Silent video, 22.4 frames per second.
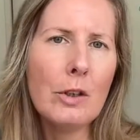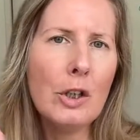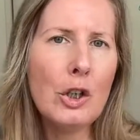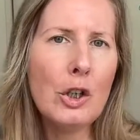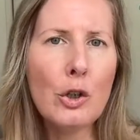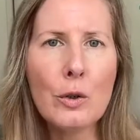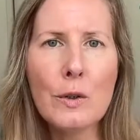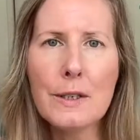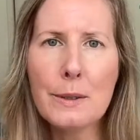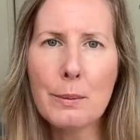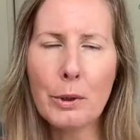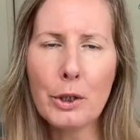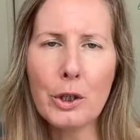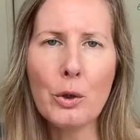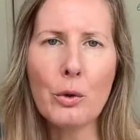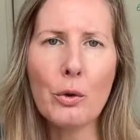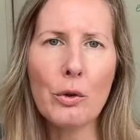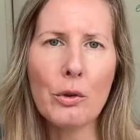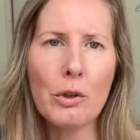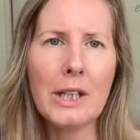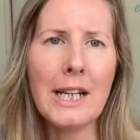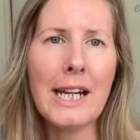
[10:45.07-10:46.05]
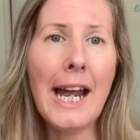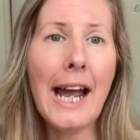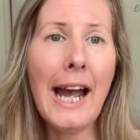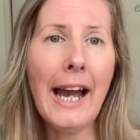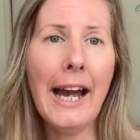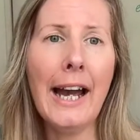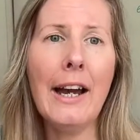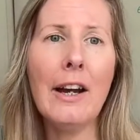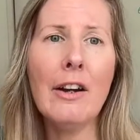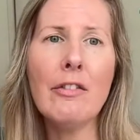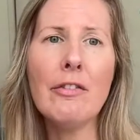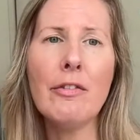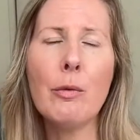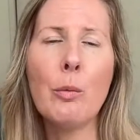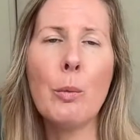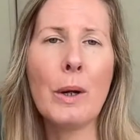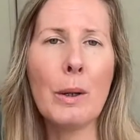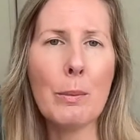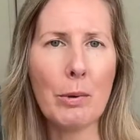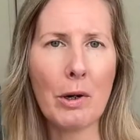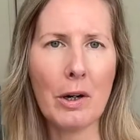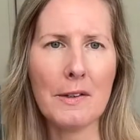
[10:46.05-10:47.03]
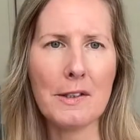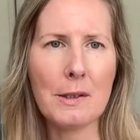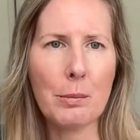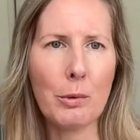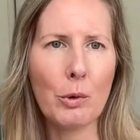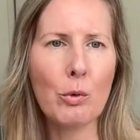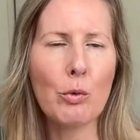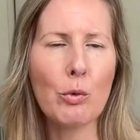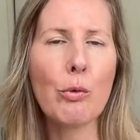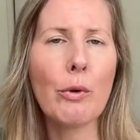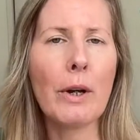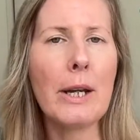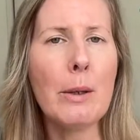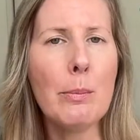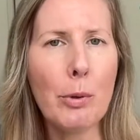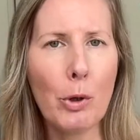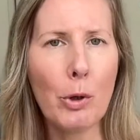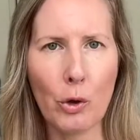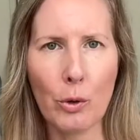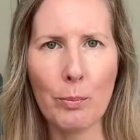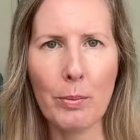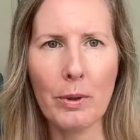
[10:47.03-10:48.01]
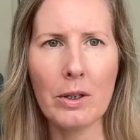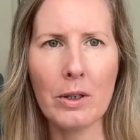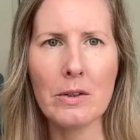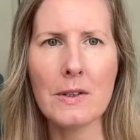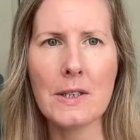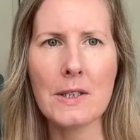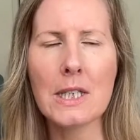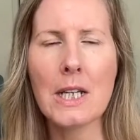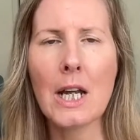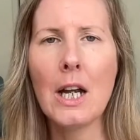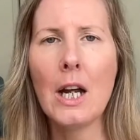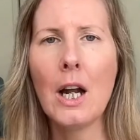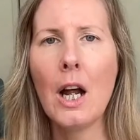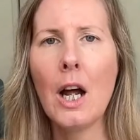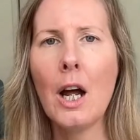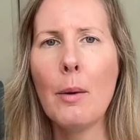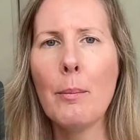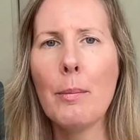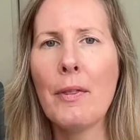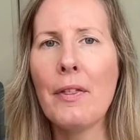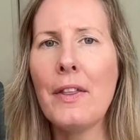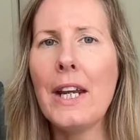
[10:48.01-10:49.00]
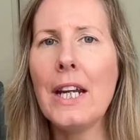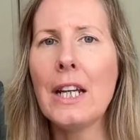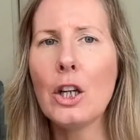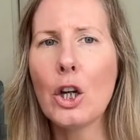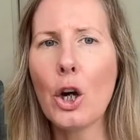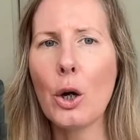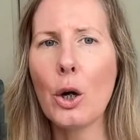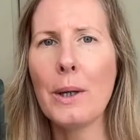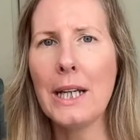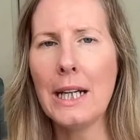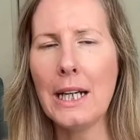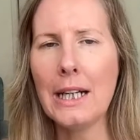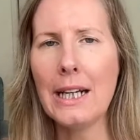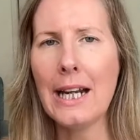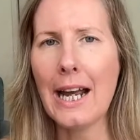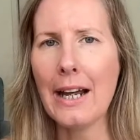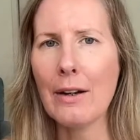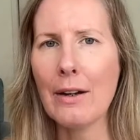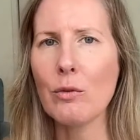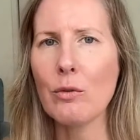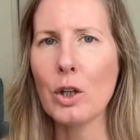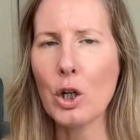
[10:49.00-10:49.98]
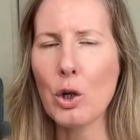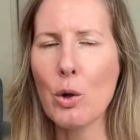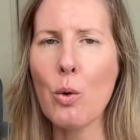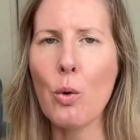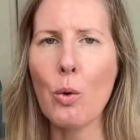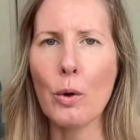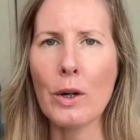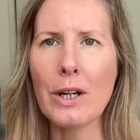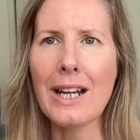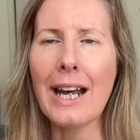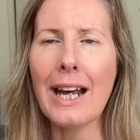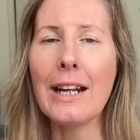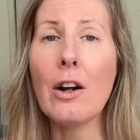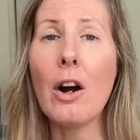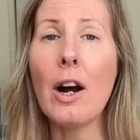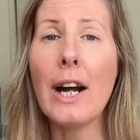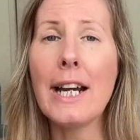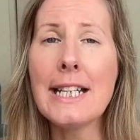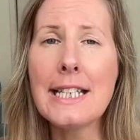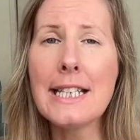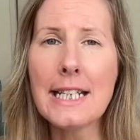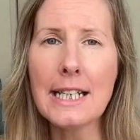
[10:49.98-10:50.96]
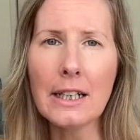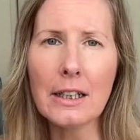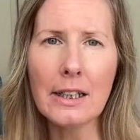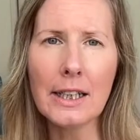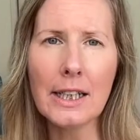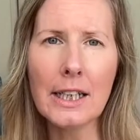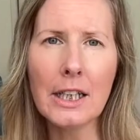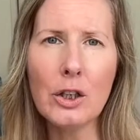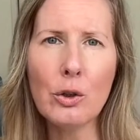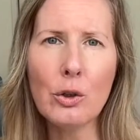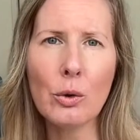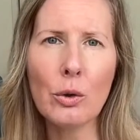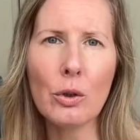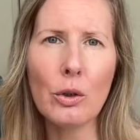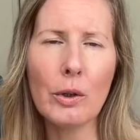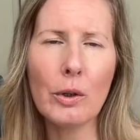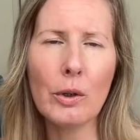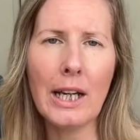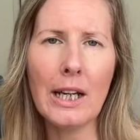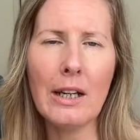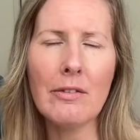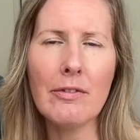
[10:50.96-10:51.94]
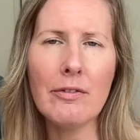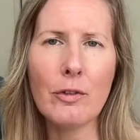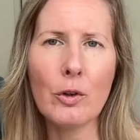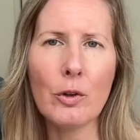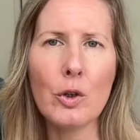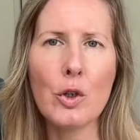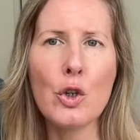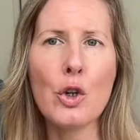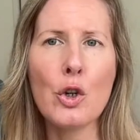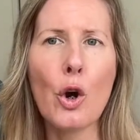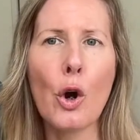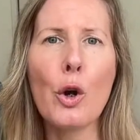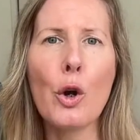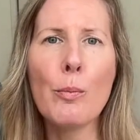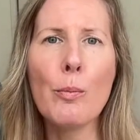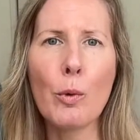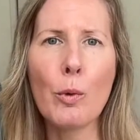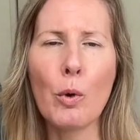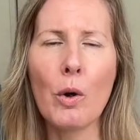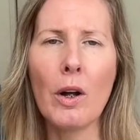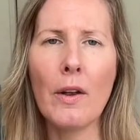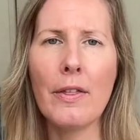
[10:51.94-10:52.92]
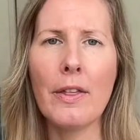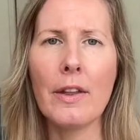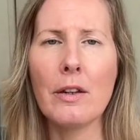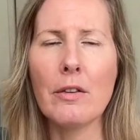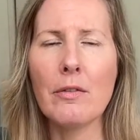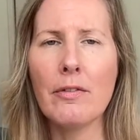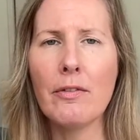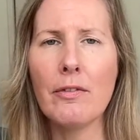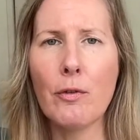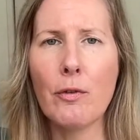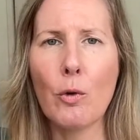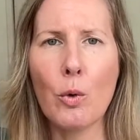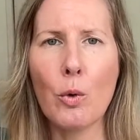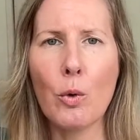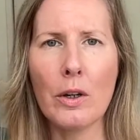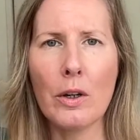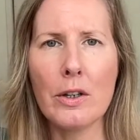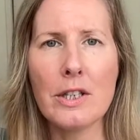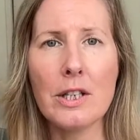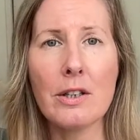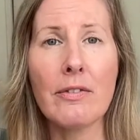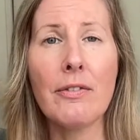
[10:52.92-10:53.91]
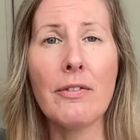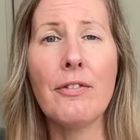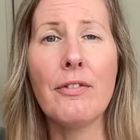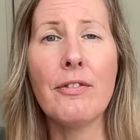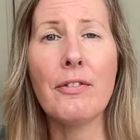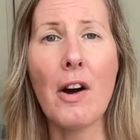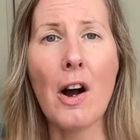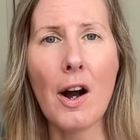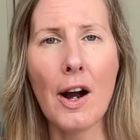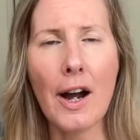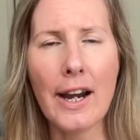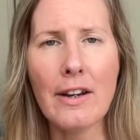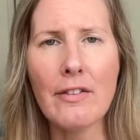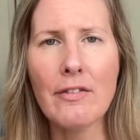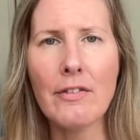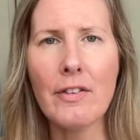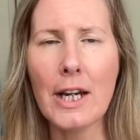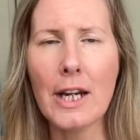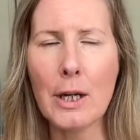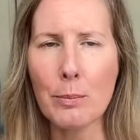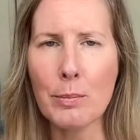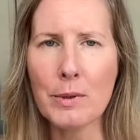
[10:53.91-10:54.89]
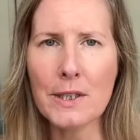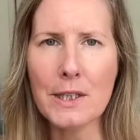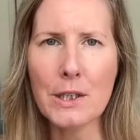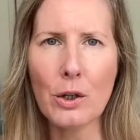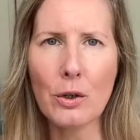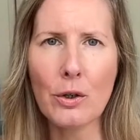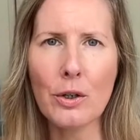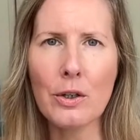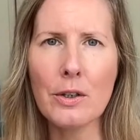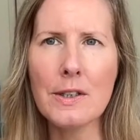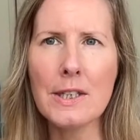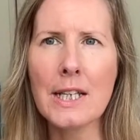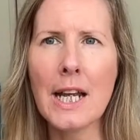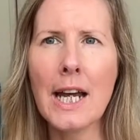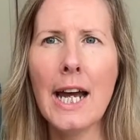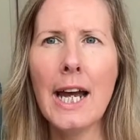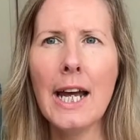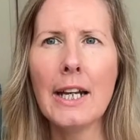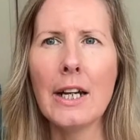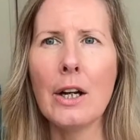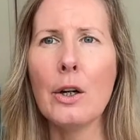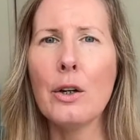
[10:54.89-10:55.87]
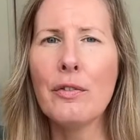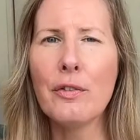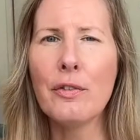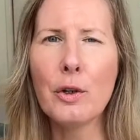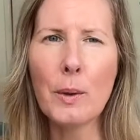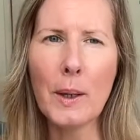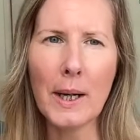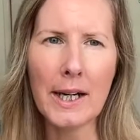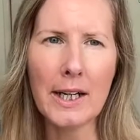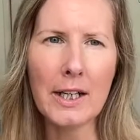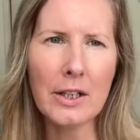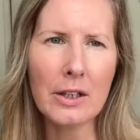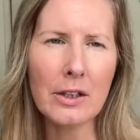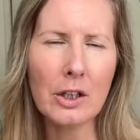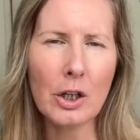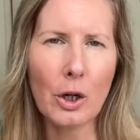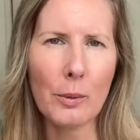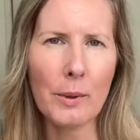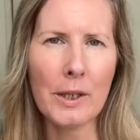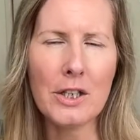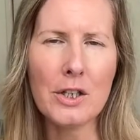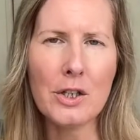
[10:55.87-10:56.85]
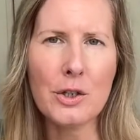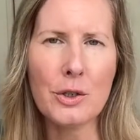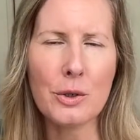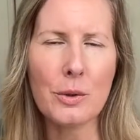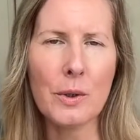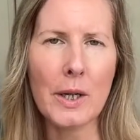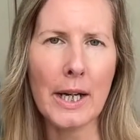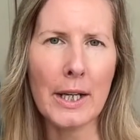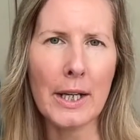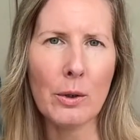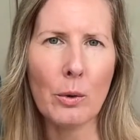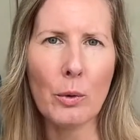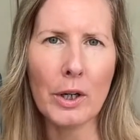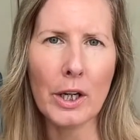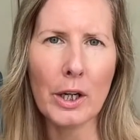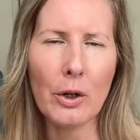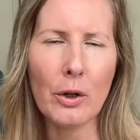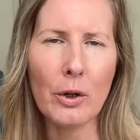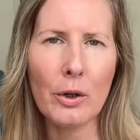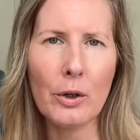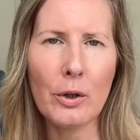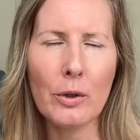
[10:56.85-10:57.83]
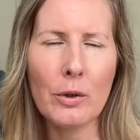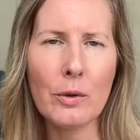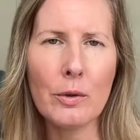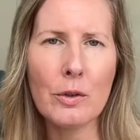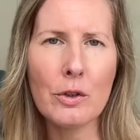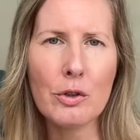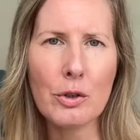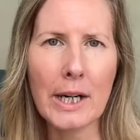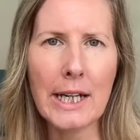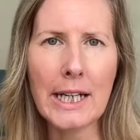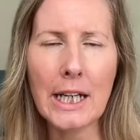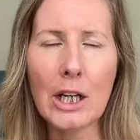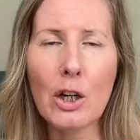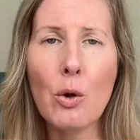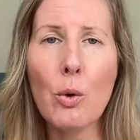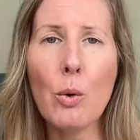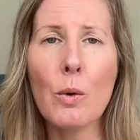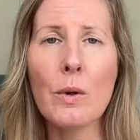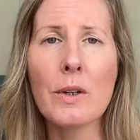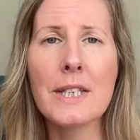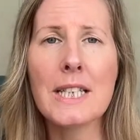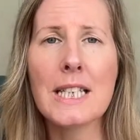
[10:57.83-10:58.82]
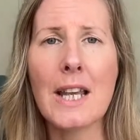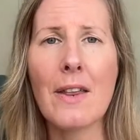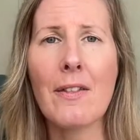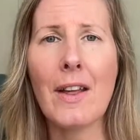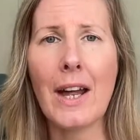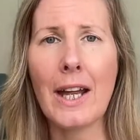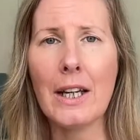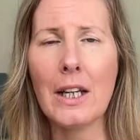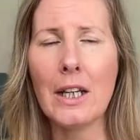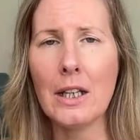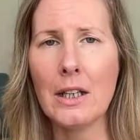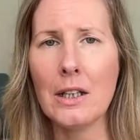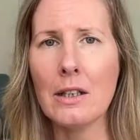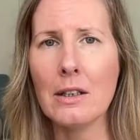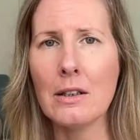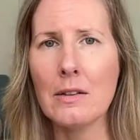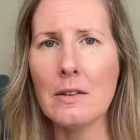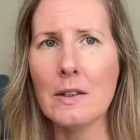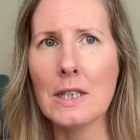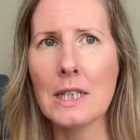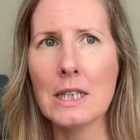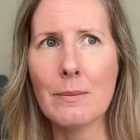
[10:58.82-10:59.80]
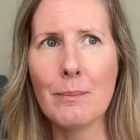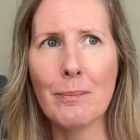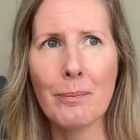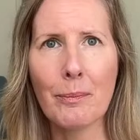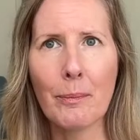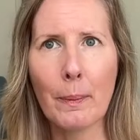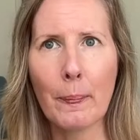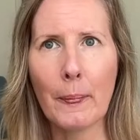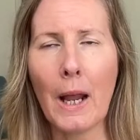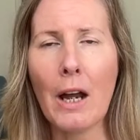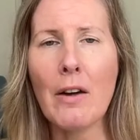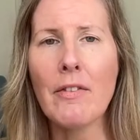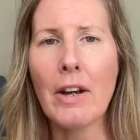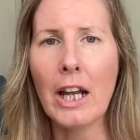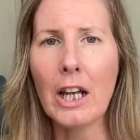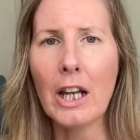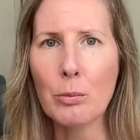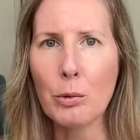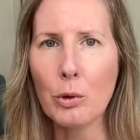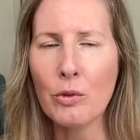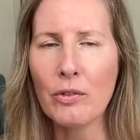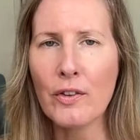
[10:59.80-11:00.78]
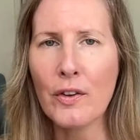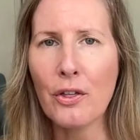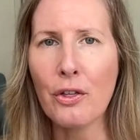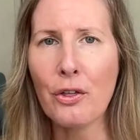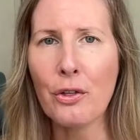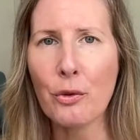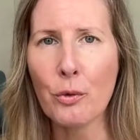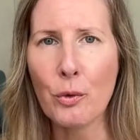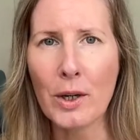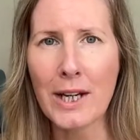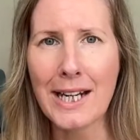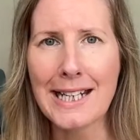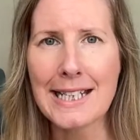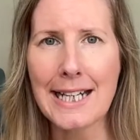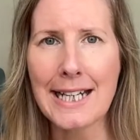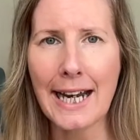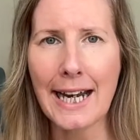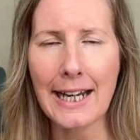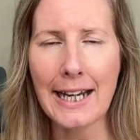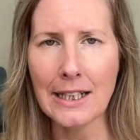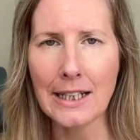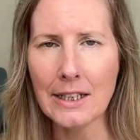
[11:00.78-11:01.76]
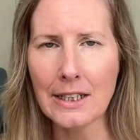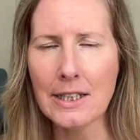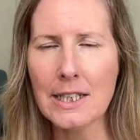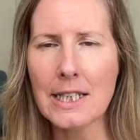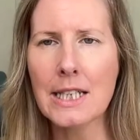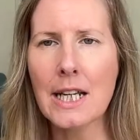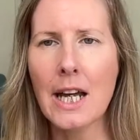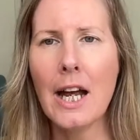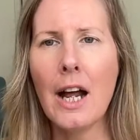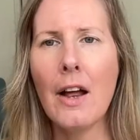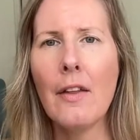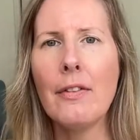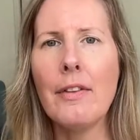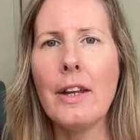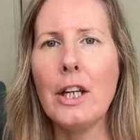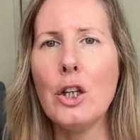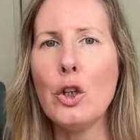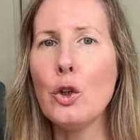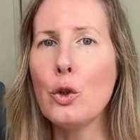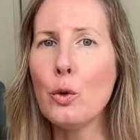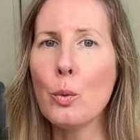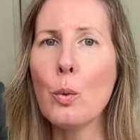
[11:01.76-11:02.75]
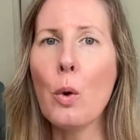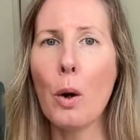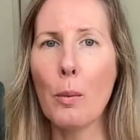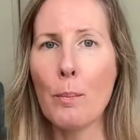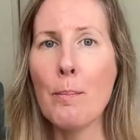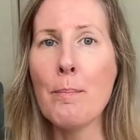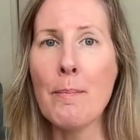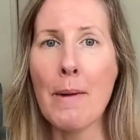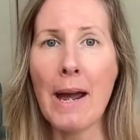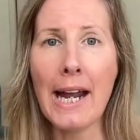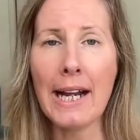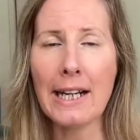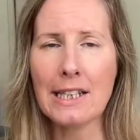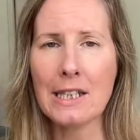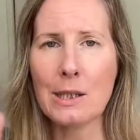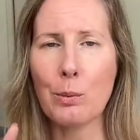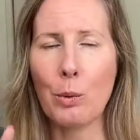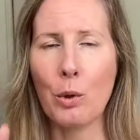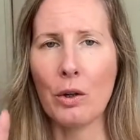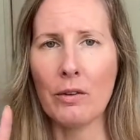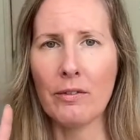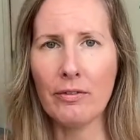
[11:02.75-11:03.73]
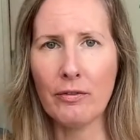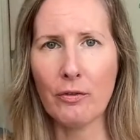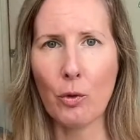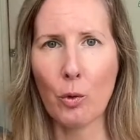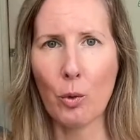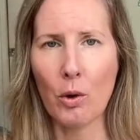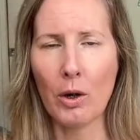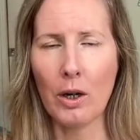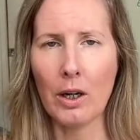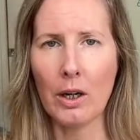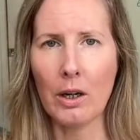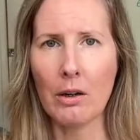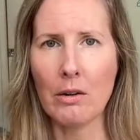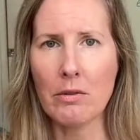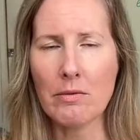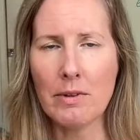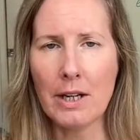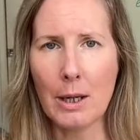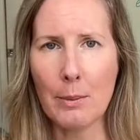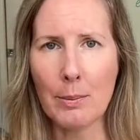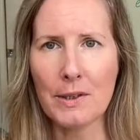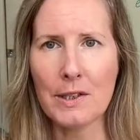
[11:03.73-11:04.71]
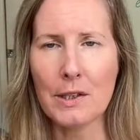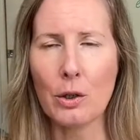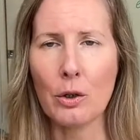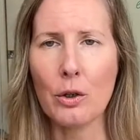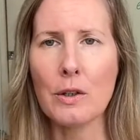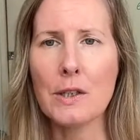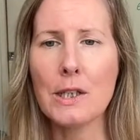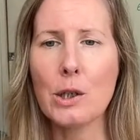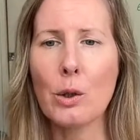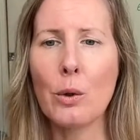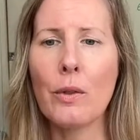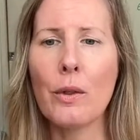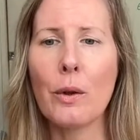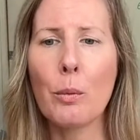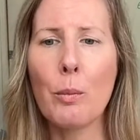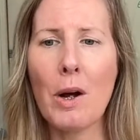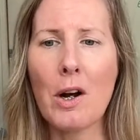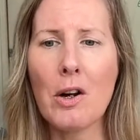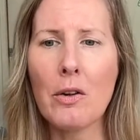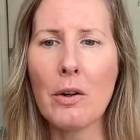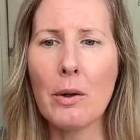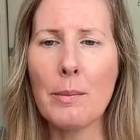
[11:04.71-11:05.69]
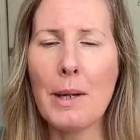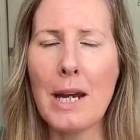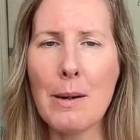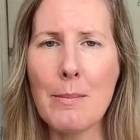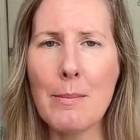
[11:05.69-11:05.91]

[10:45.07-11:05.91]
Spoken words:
use what you already have where possible, repurpose, but then go ahead and record. And ideally, you're looking for no more than 4 to 5 episodes. Now, if you are going to do an audio training course that is available for 3 days, then you max want 4 episodes. So the welcome